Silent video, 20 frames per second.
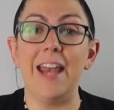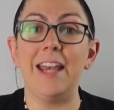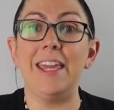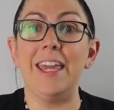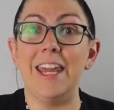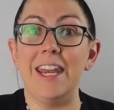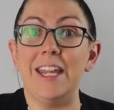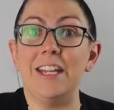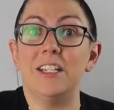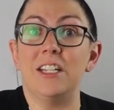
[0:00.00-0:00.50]
and
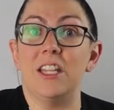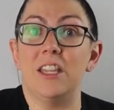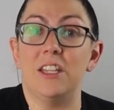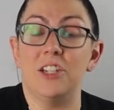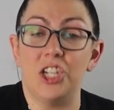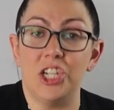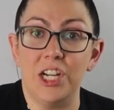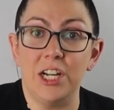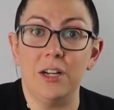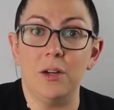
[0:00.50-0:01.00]
getting to the
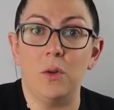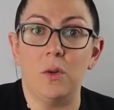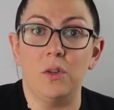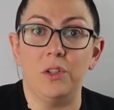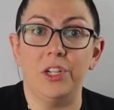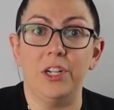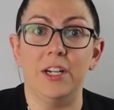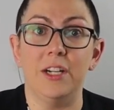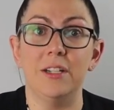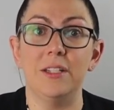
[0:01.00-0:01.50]

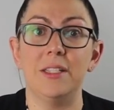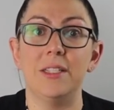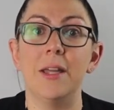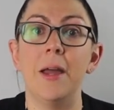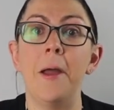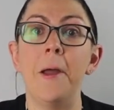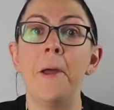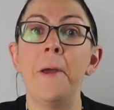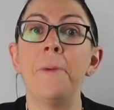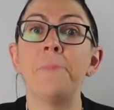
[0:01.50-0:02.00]
shareholders,
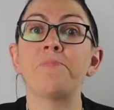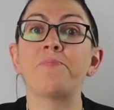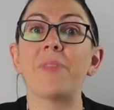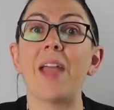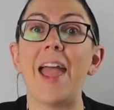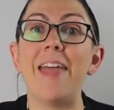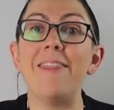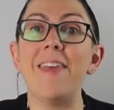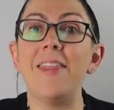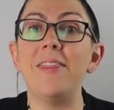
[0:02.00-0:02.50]
and